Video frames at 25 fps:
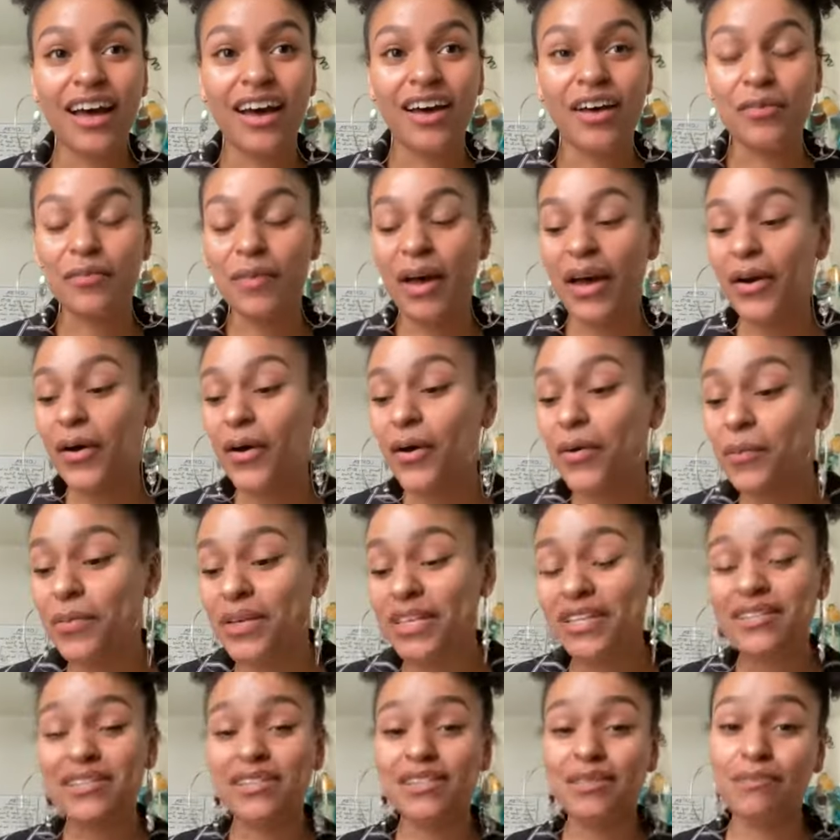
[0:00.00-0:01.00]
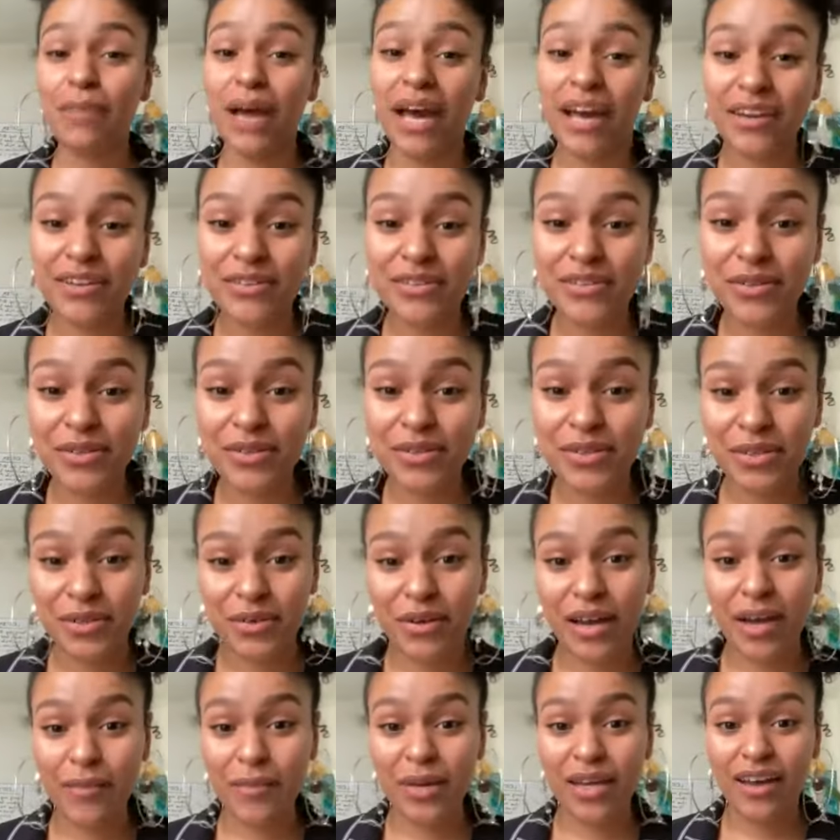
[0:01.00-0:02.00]
I hope it inspires you
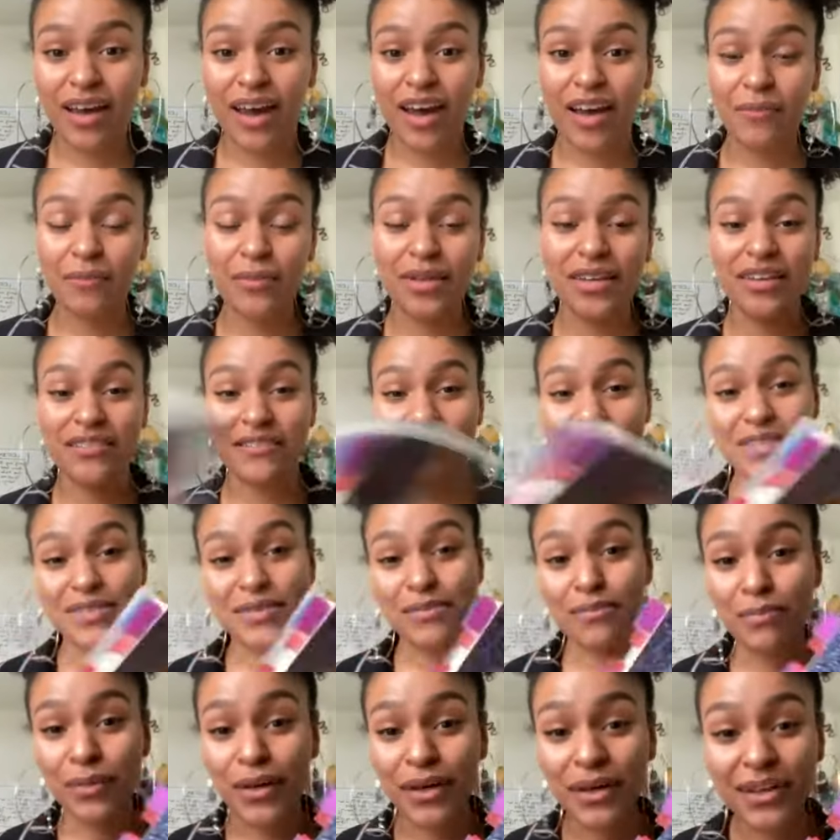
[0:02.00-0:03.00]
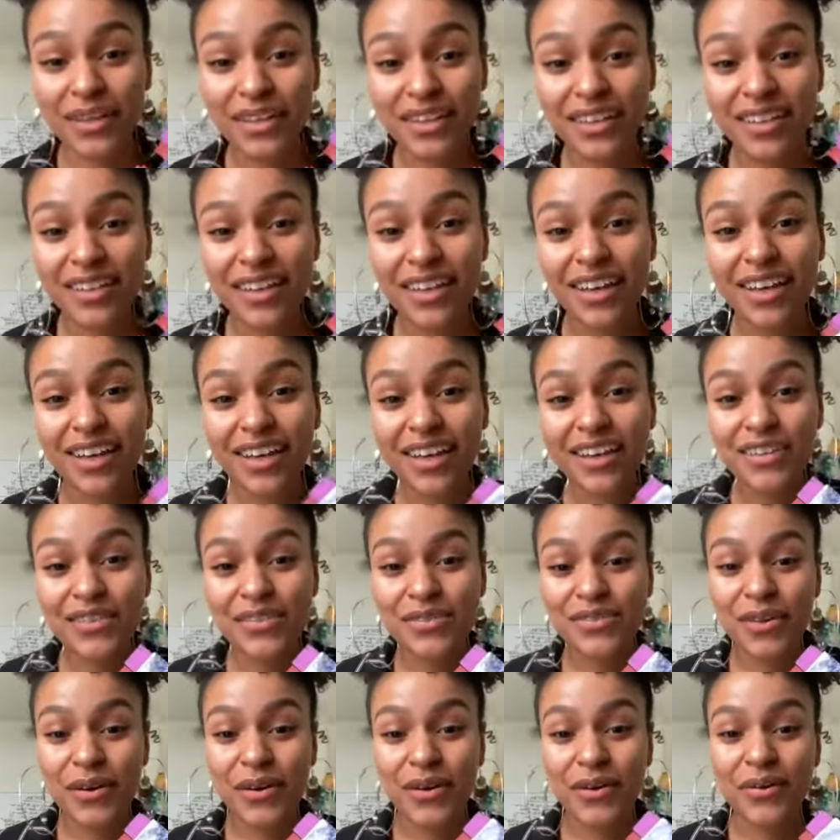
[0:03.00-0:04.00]
to grab a copy of this book.
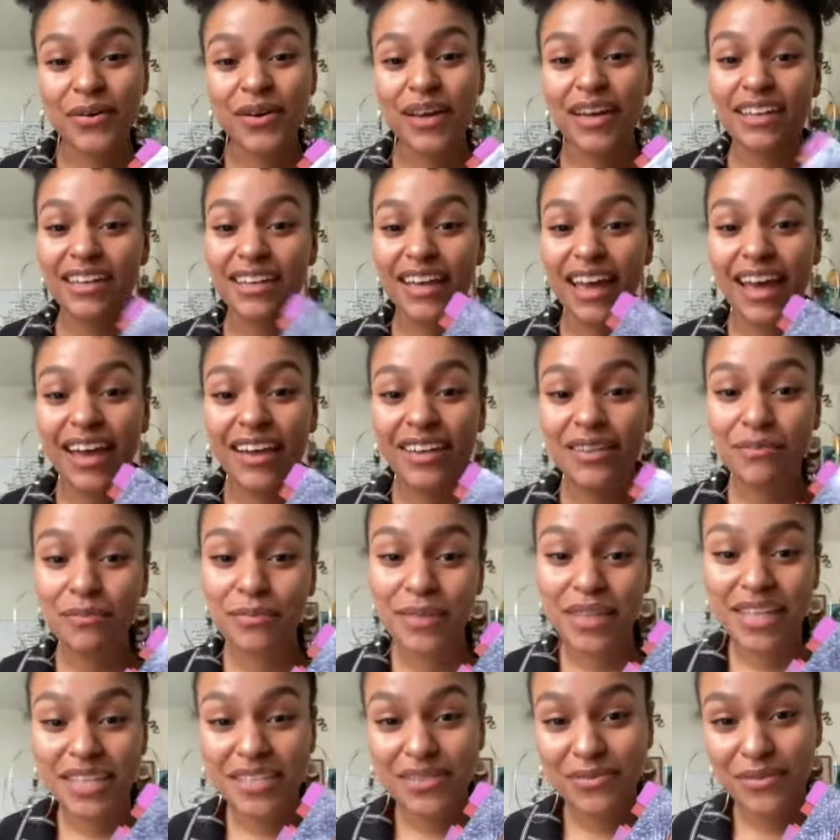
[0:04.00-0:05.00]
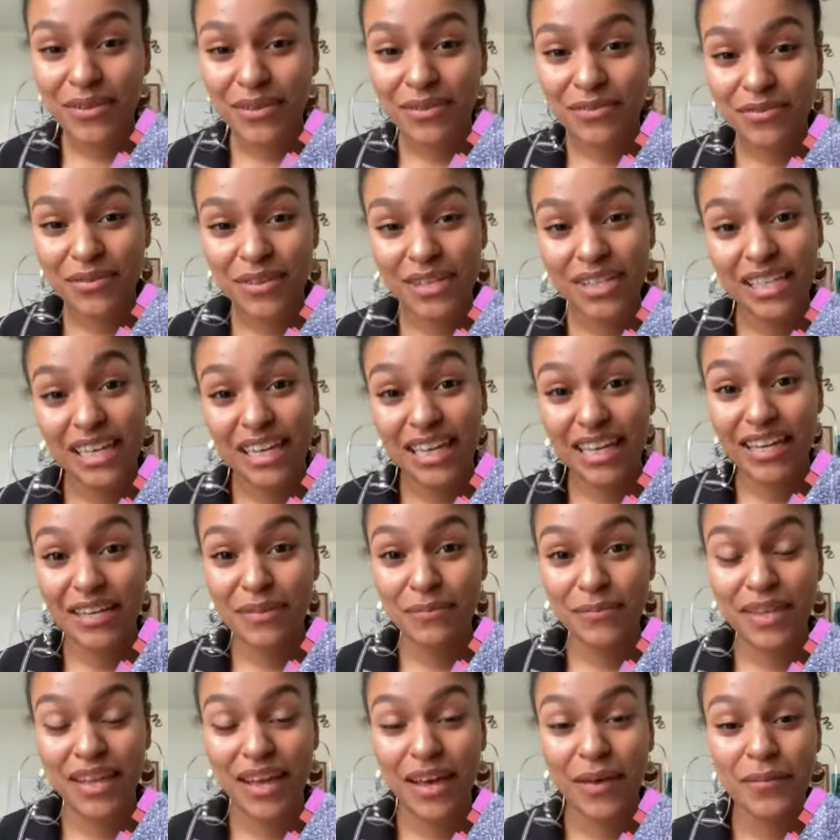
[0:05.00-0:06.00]
So again, please feel free to
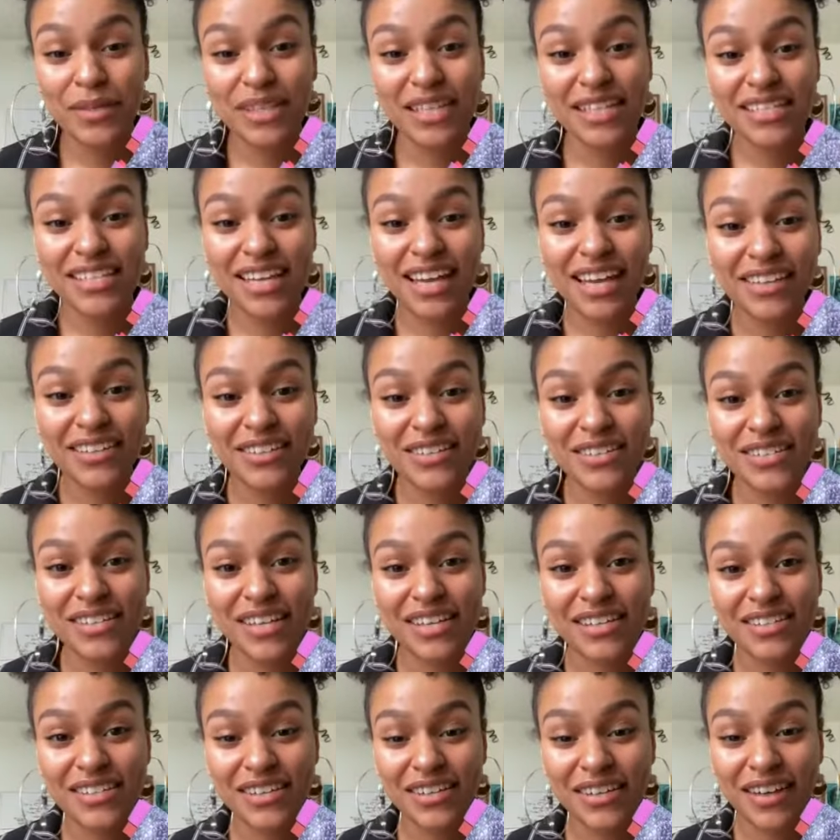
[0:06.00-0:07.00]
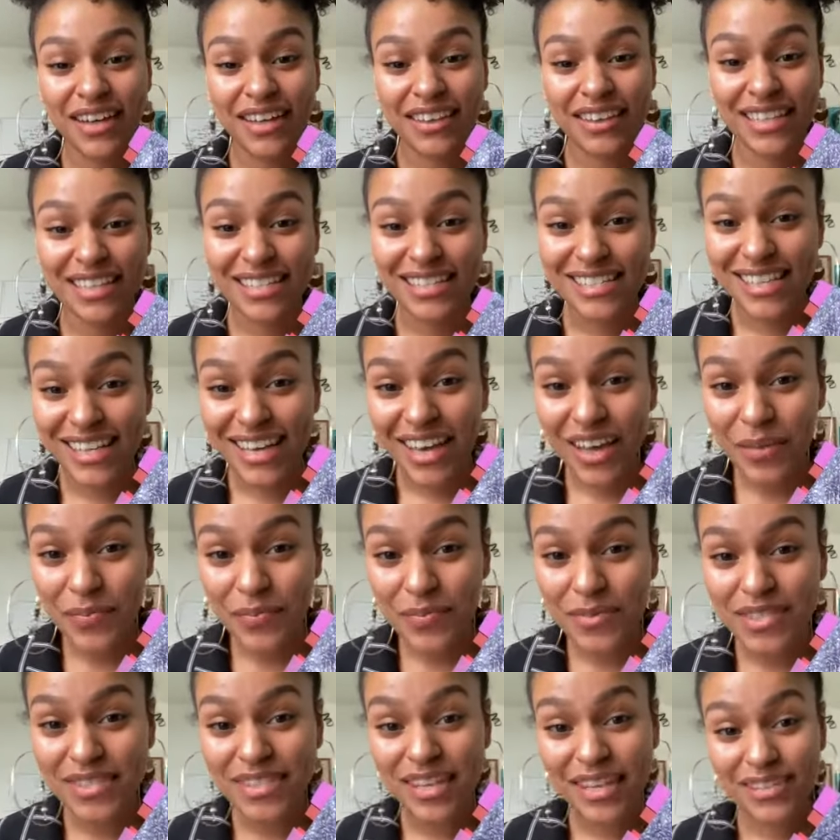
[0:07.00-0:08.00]
hit up the Emily Taylor Center in the
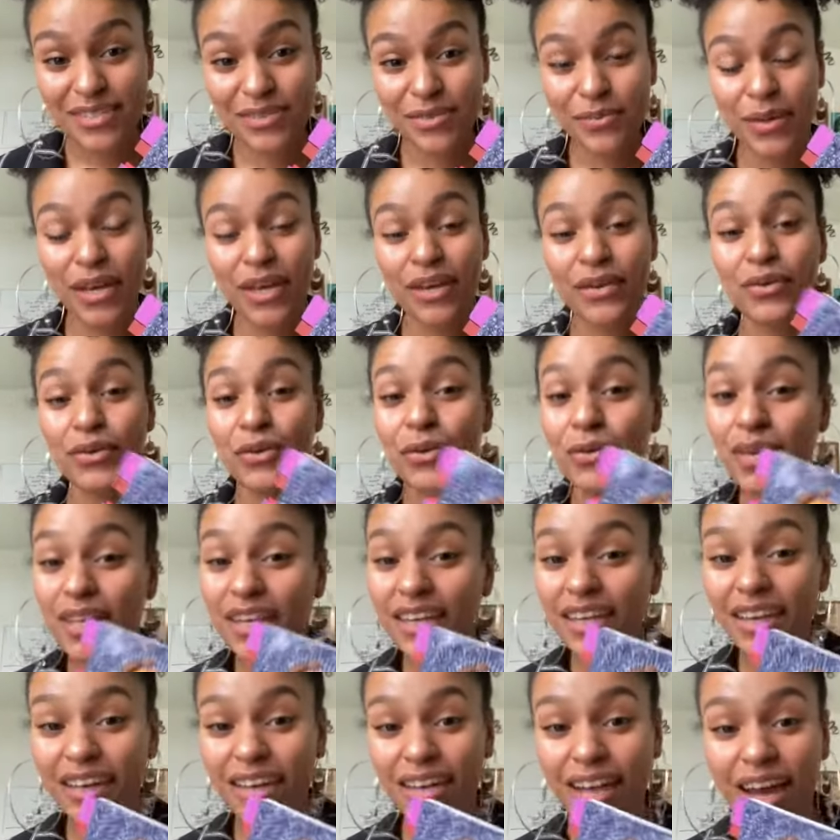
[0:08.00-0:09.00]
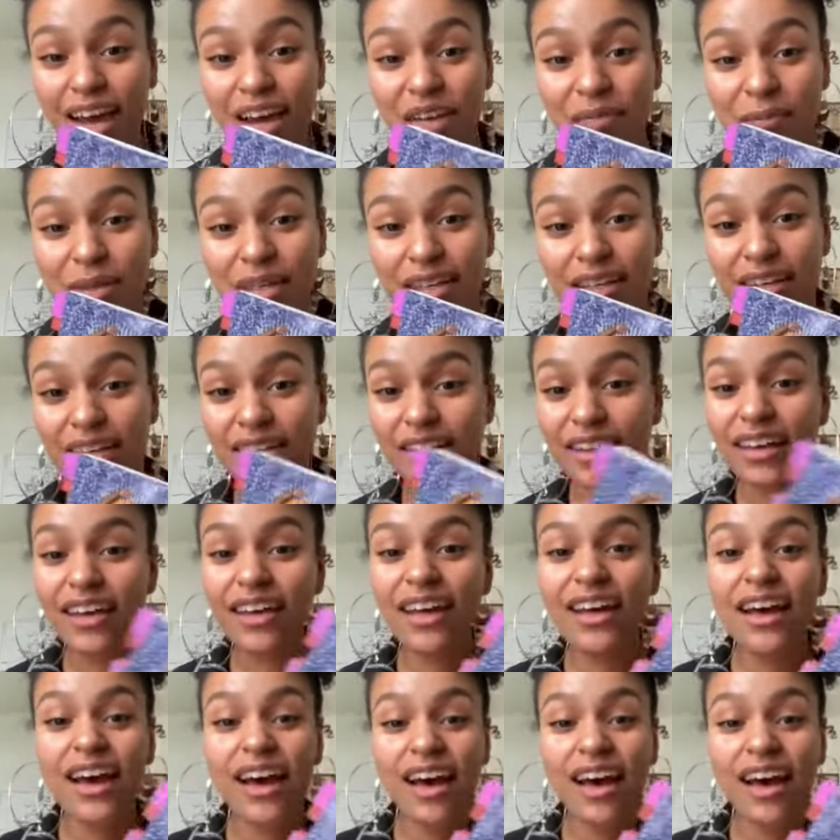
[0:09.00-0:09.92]
DMs. That's the way you can get a copy.